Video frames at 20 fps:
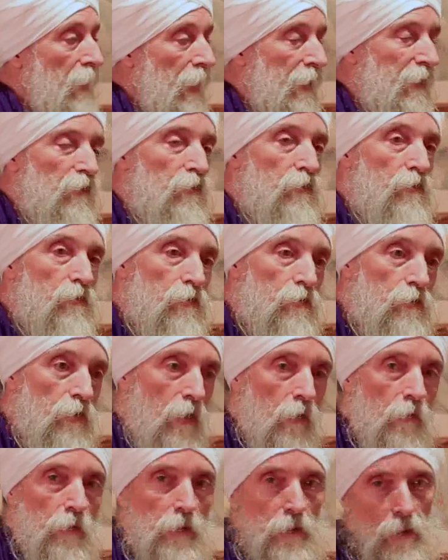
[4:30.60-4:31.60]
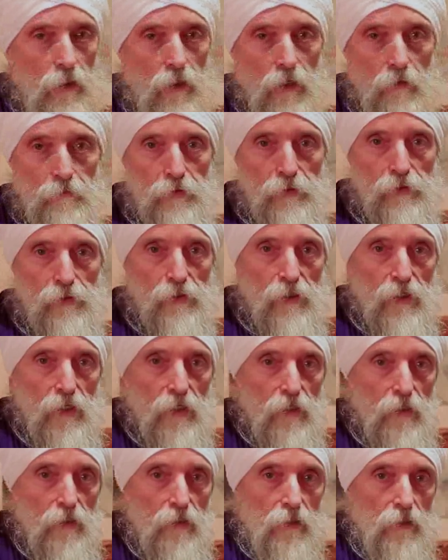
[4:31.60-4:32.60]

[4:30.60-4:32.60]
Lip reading: that is so encompassing